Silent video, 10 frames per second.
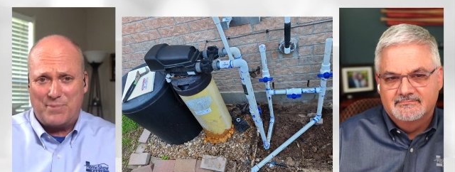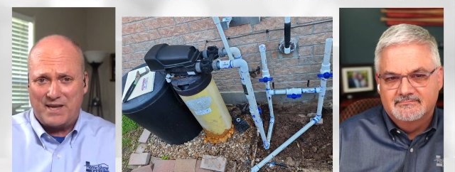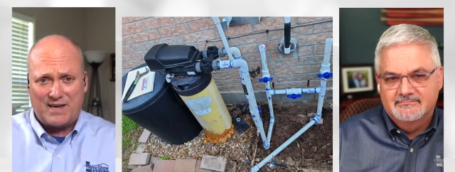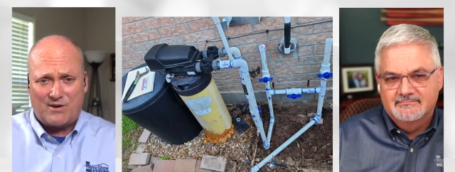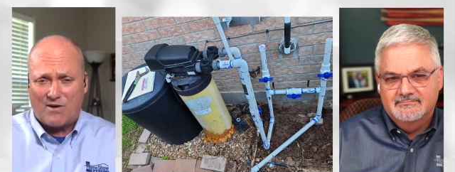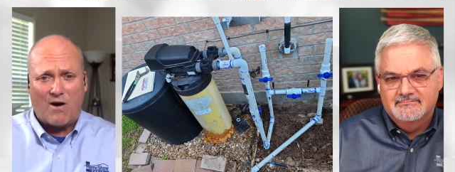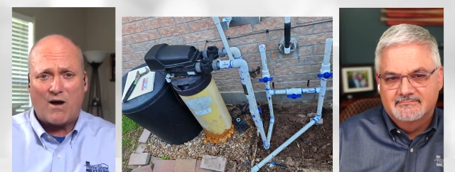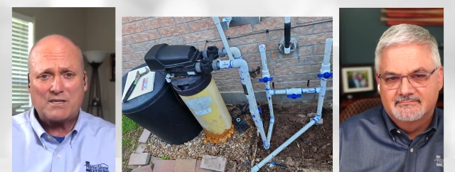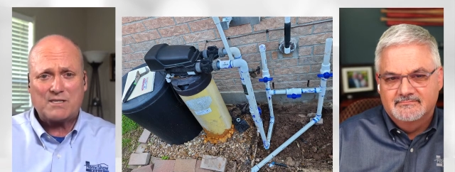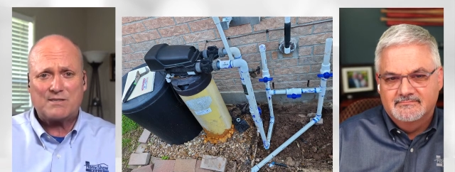Speaker 1: a big
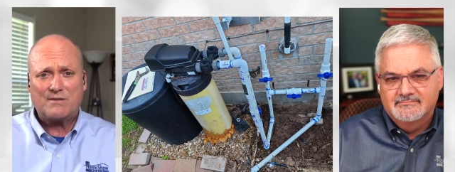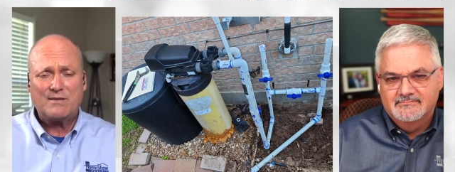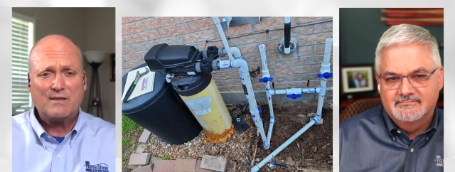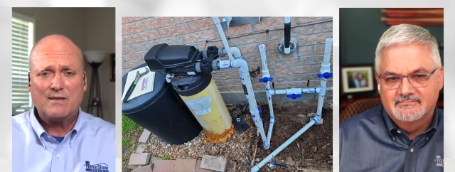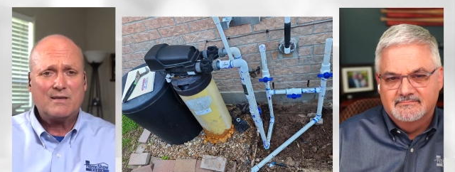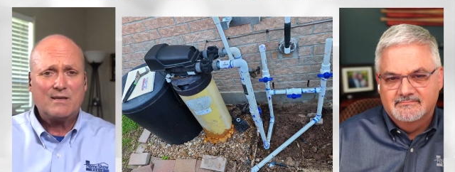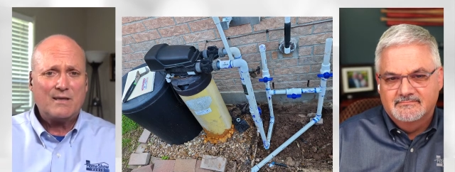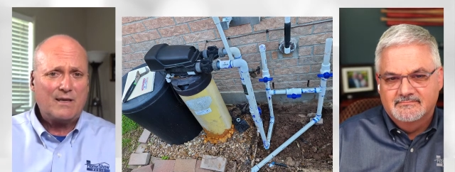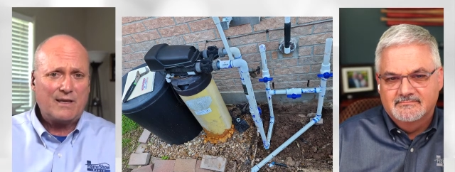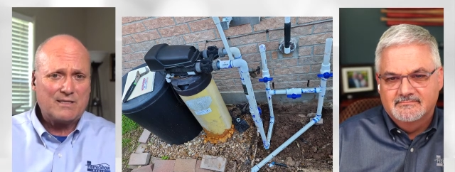cost.
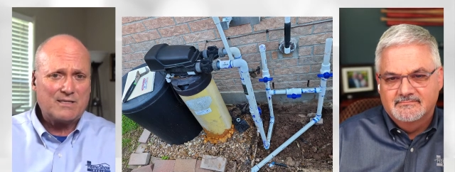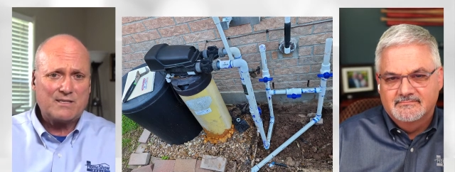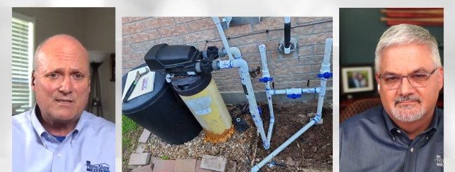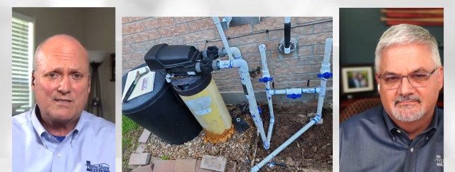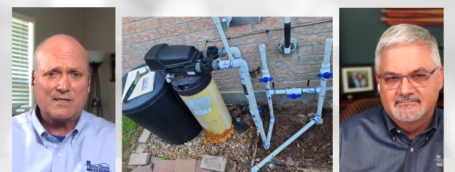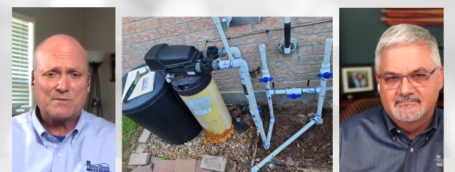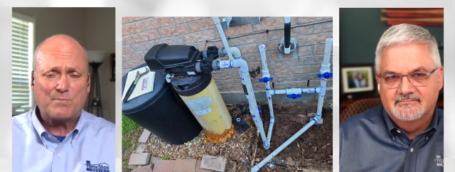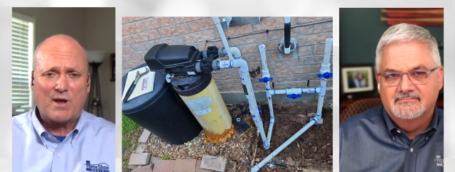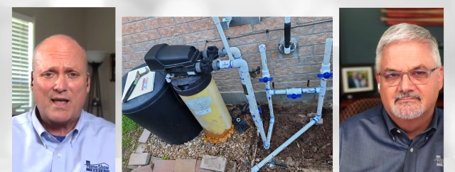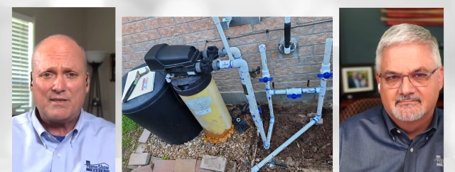It's
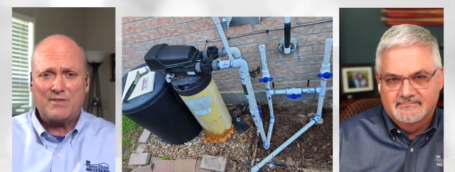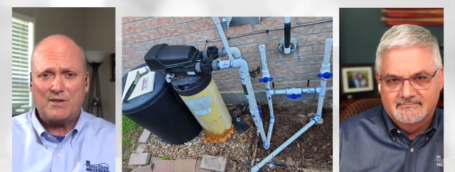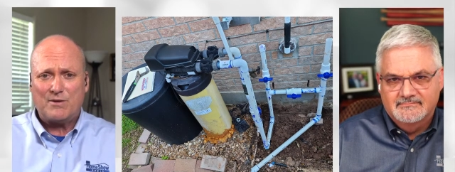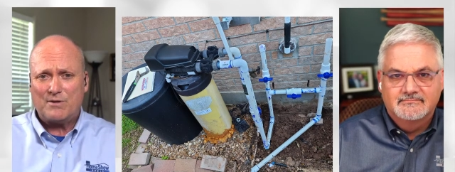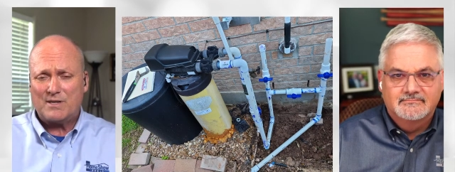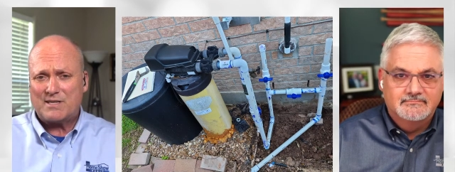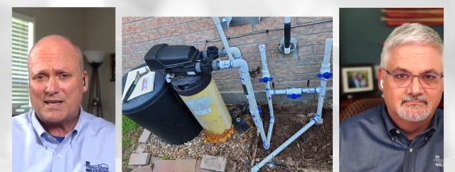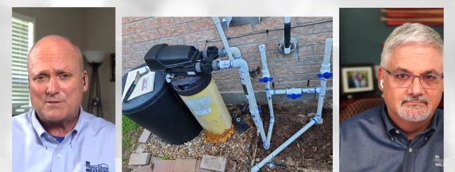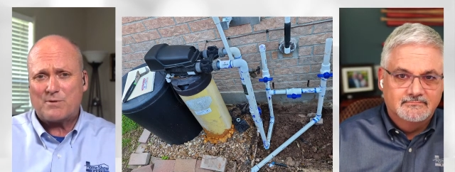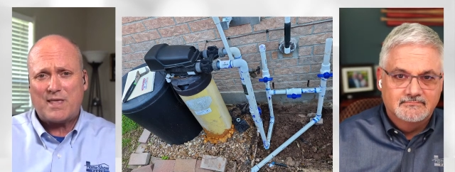just buying the units.
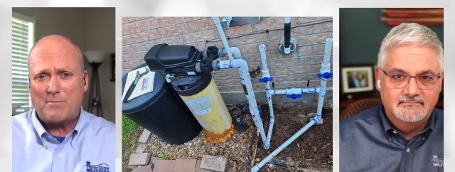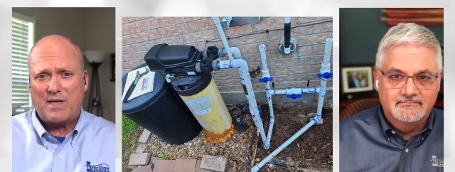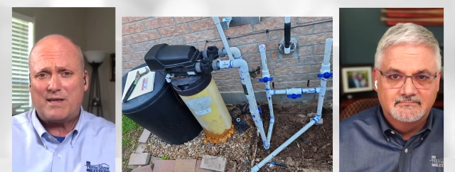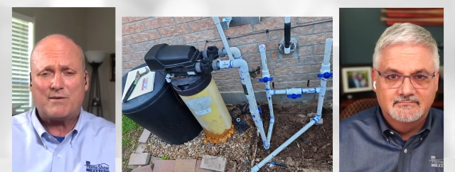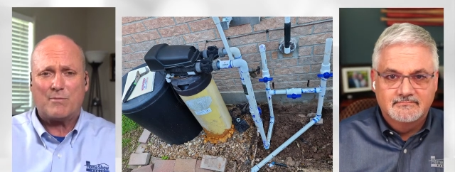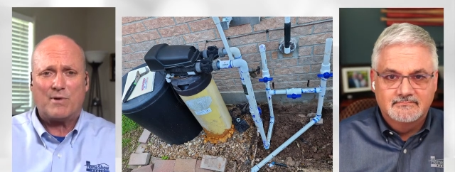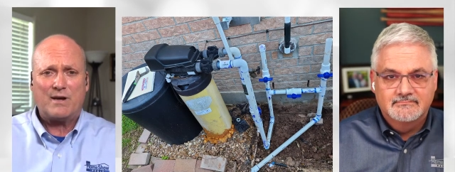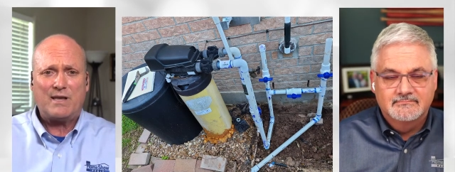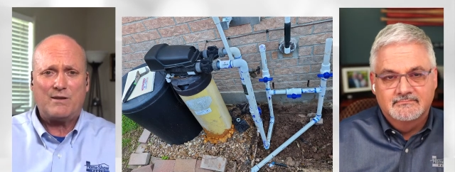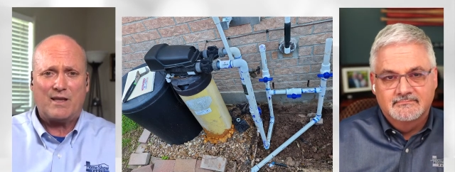That's where they make their
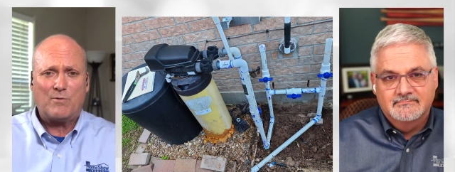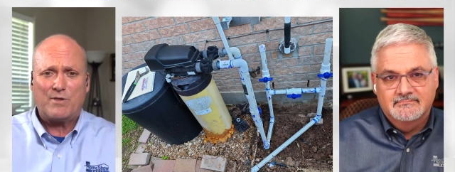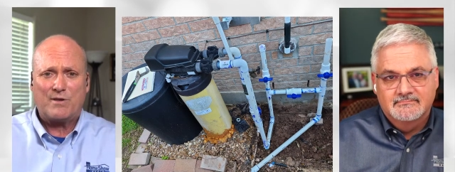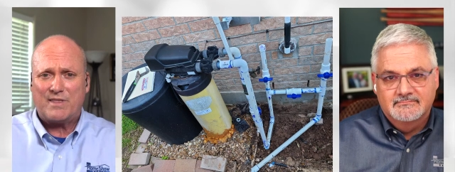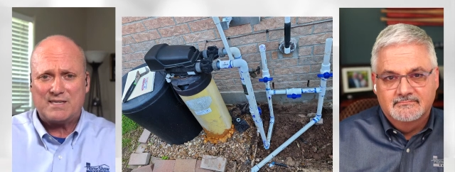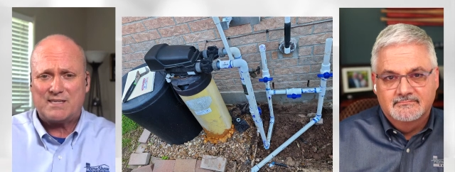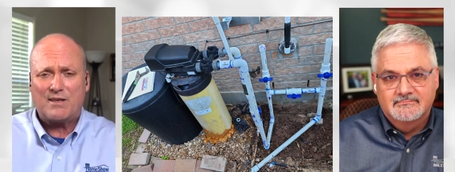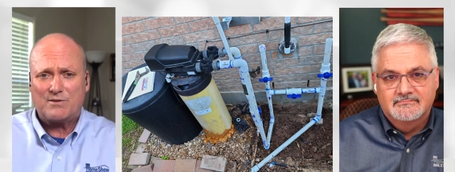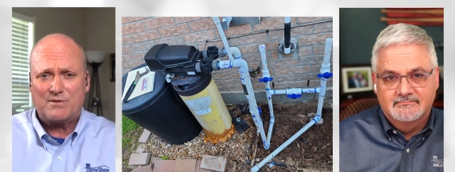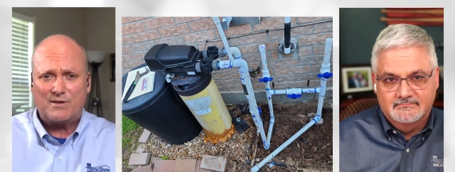money, whether they
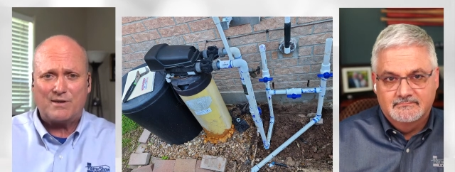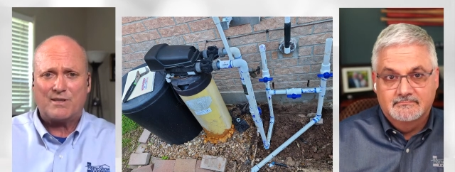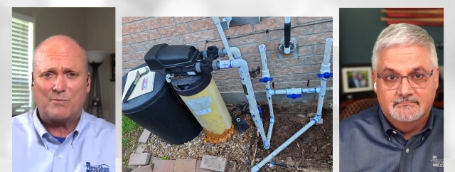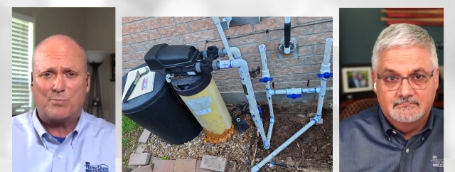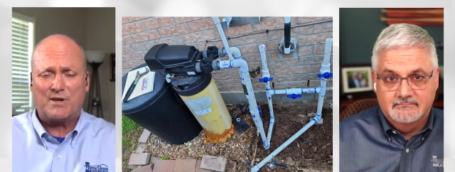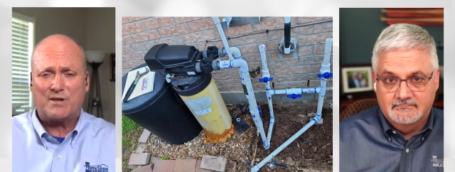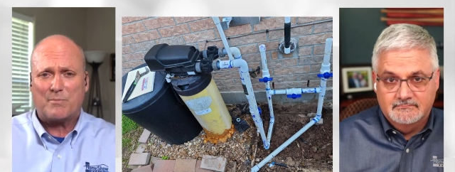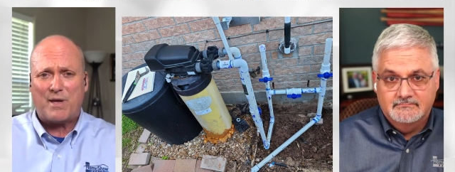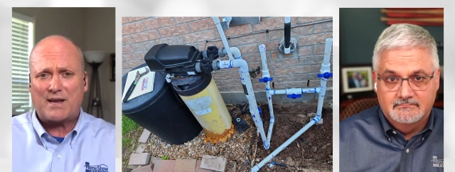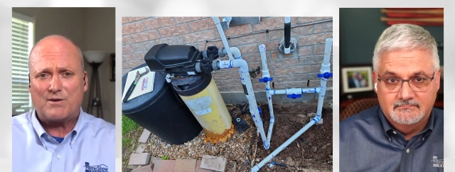sell it to you and you put it
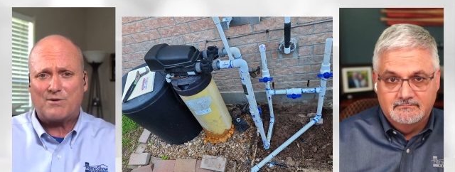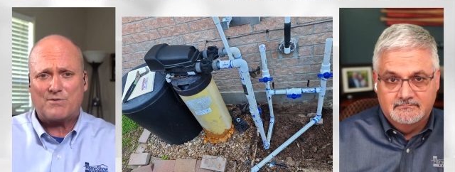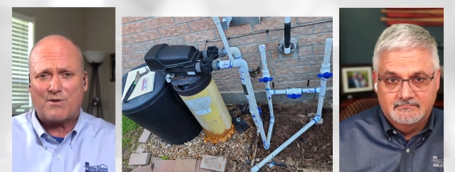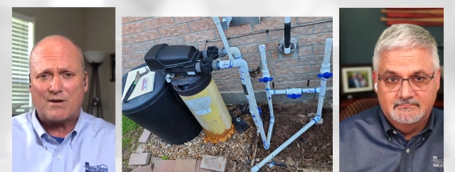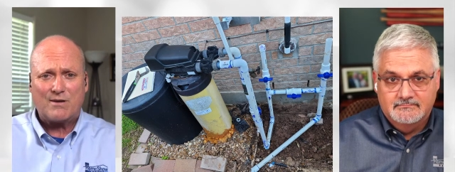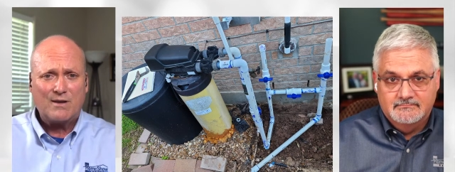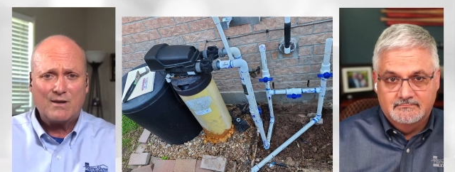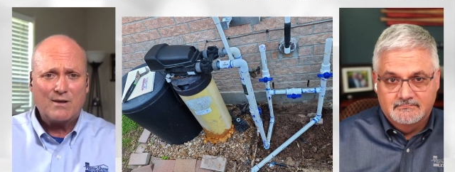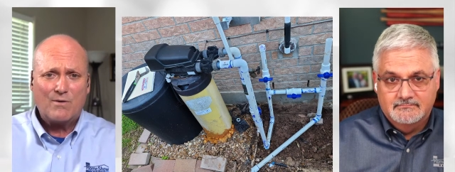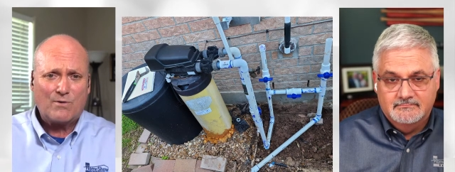in the back of your truck
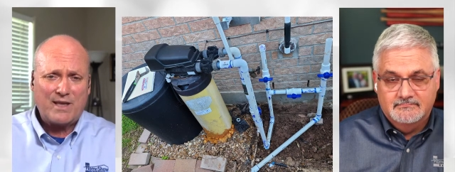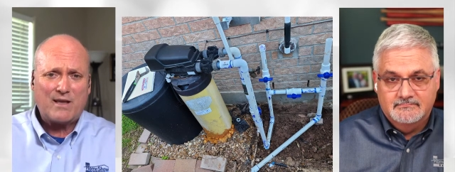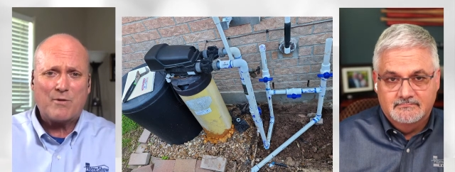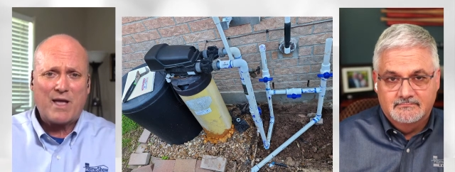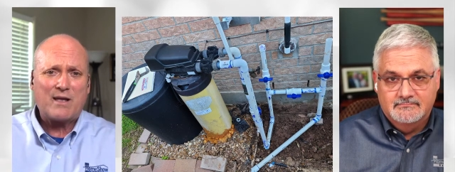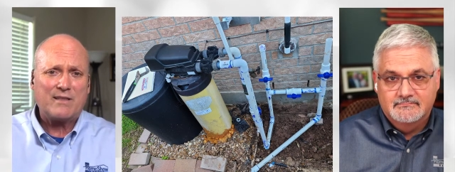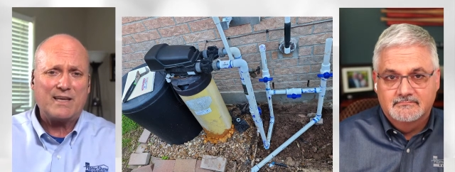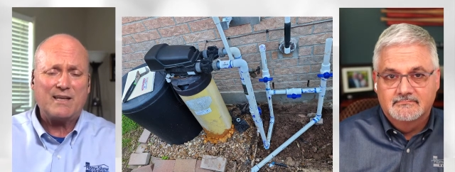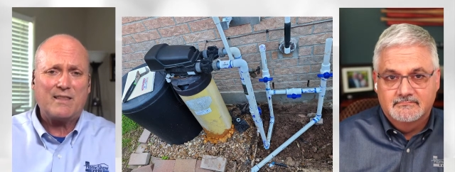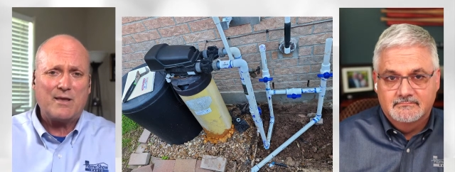or they come out
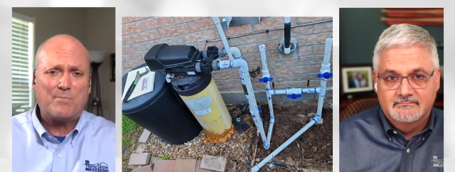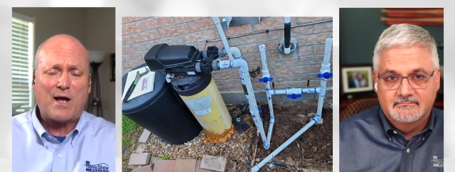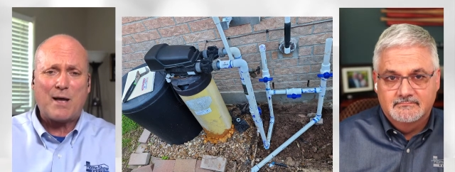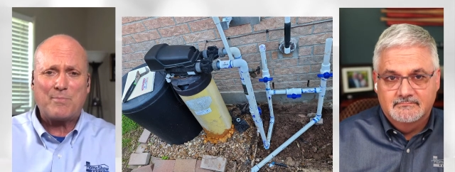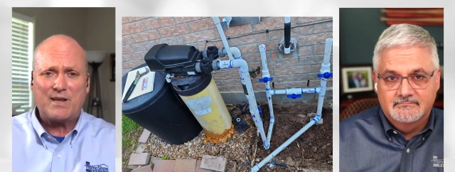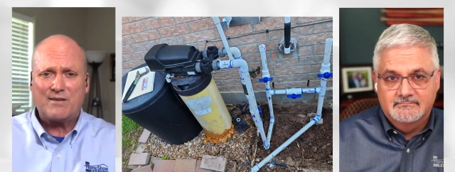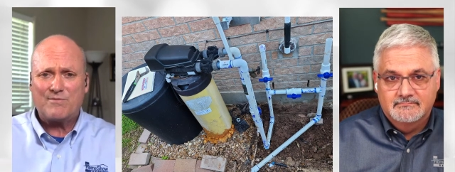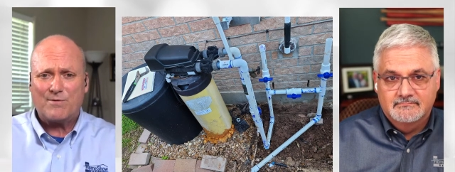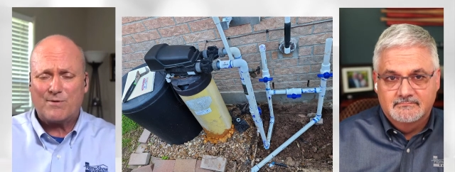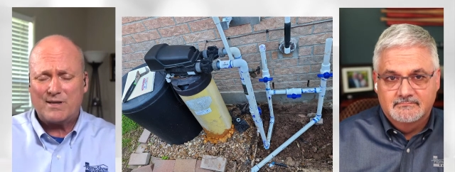and they, they pop it
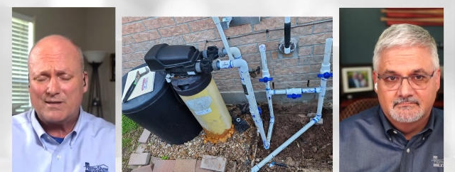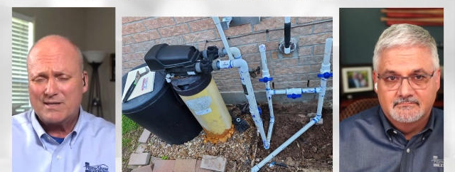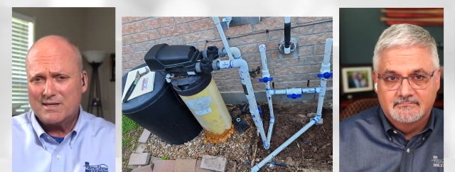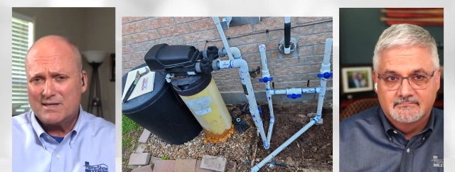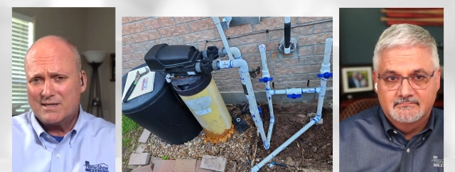in for you